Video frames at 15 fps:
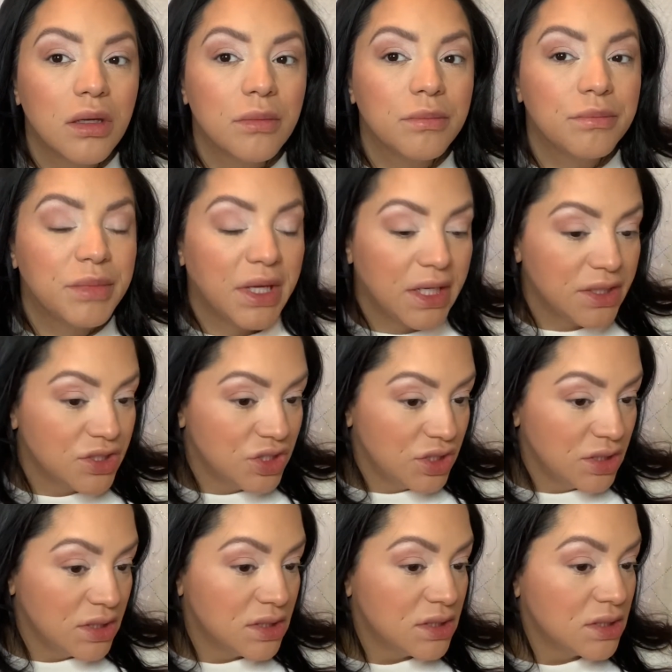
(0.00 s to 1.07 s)

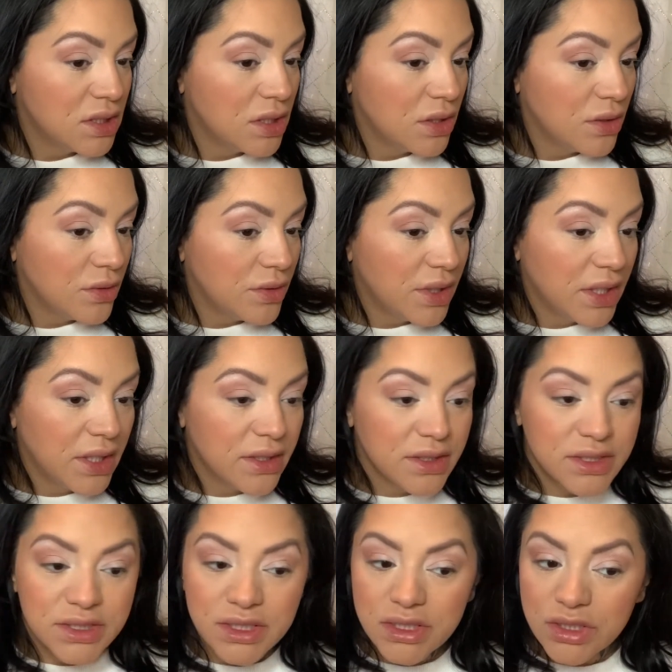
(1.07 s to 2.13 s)
patchiness though, and the
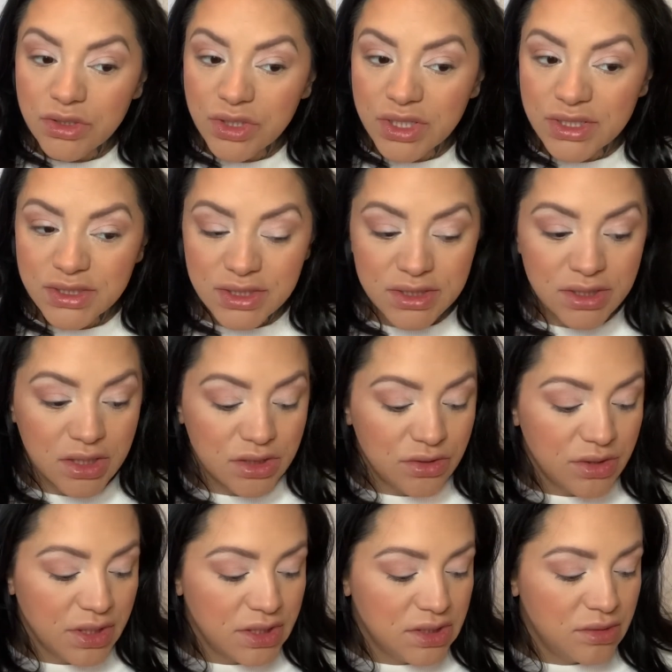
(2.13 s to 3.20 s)
Sydney Grace does not do
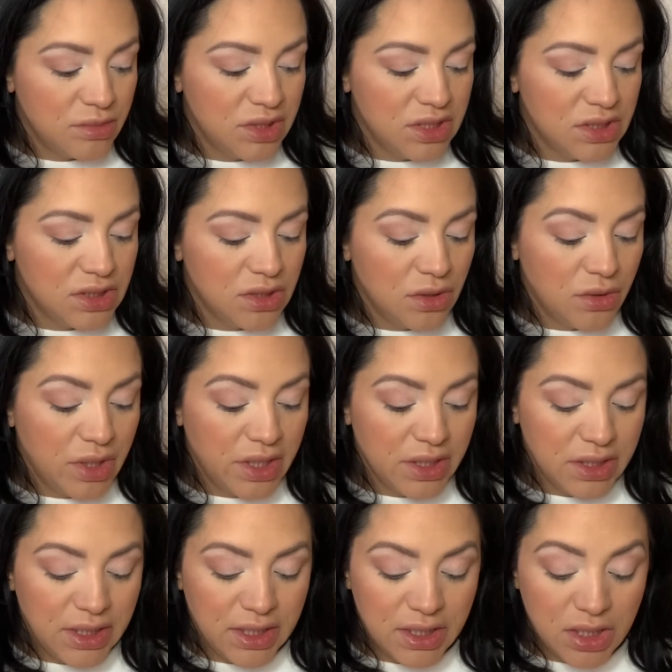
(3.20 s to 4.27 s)
that to me, so I
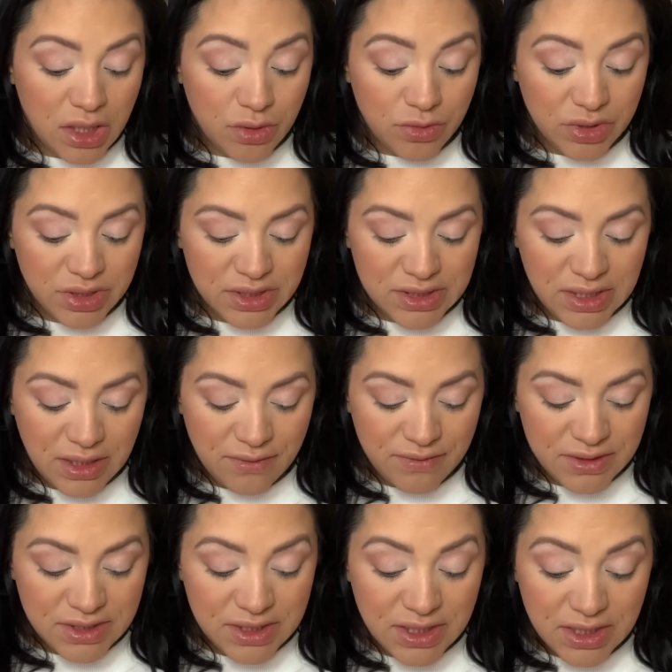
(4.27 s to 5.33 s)
cannot really say if
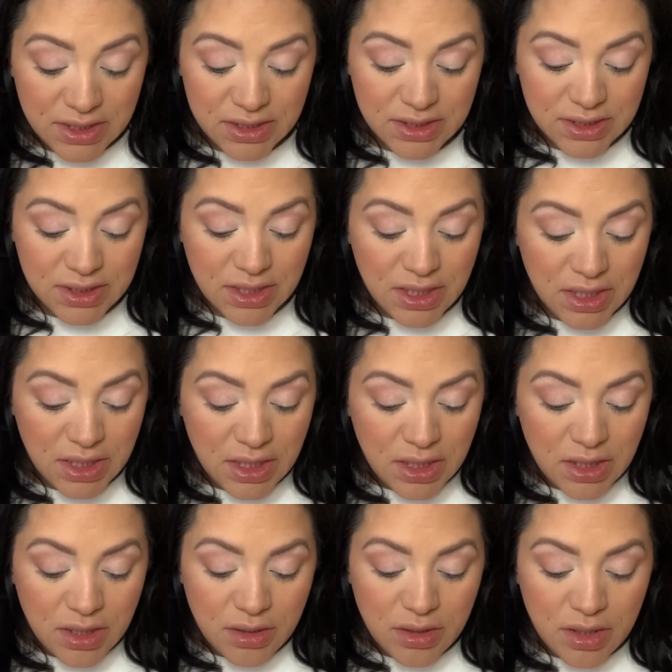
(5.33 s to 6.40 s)
it's this
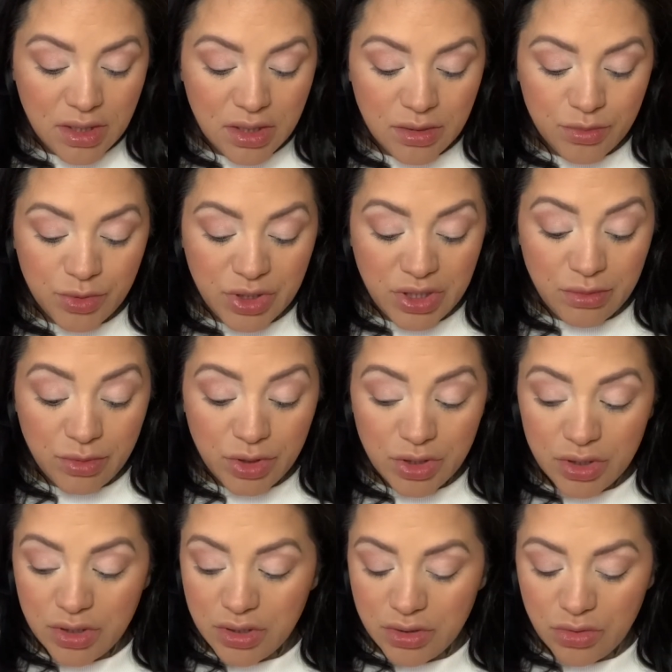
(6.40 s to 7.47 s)
primer
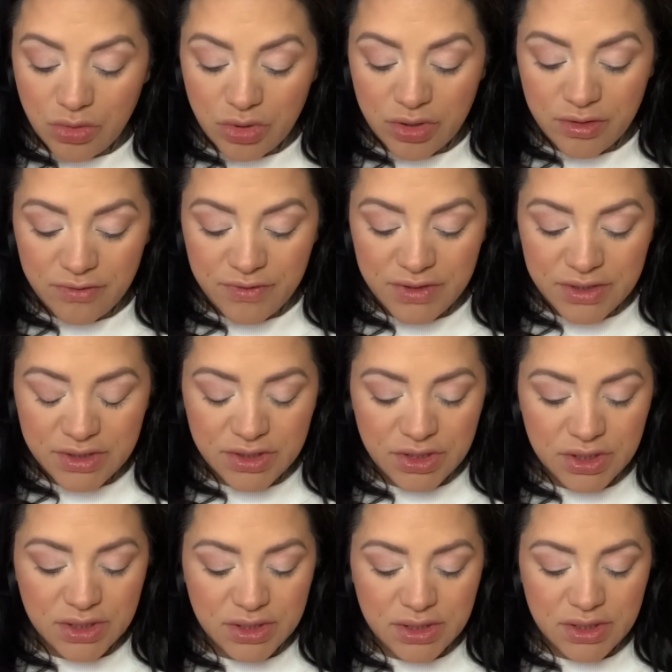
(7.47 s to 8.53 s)
or if it's
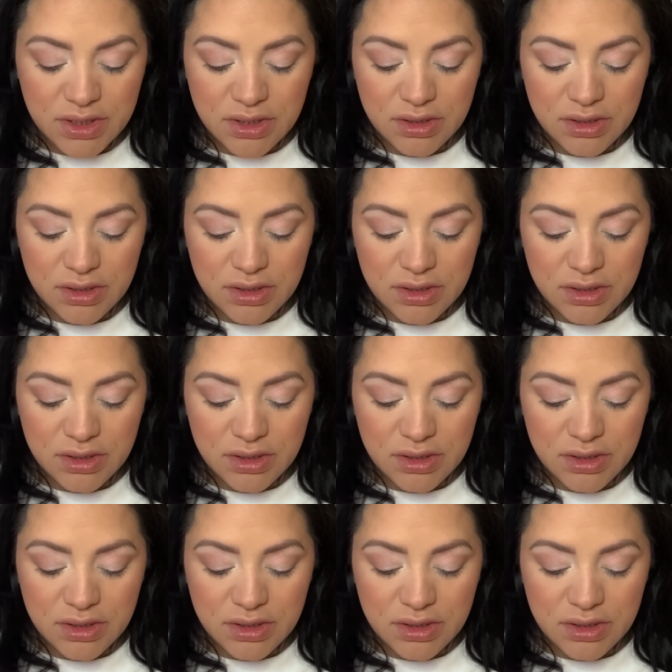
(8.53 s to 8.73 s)
just,